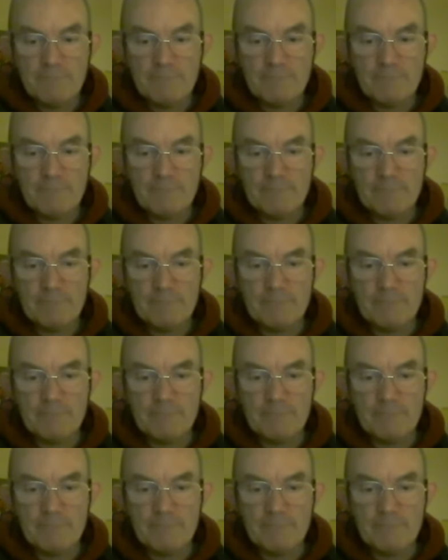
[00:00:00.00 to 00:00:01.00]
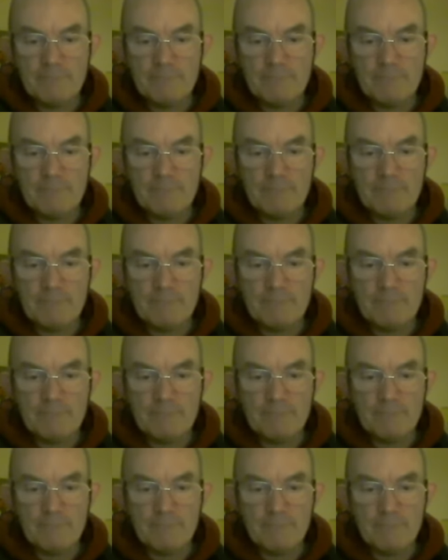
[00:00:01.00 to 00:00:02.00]

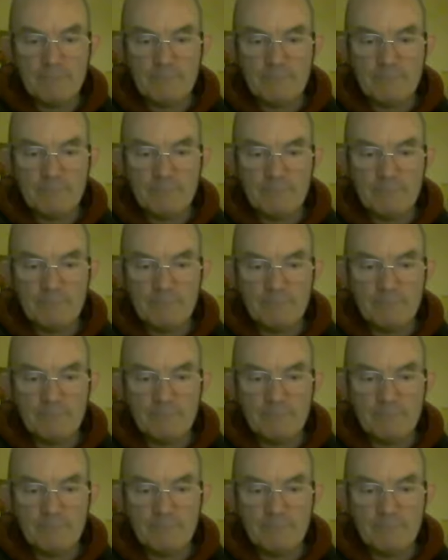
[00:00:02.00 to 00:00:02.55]
Nobody speaks.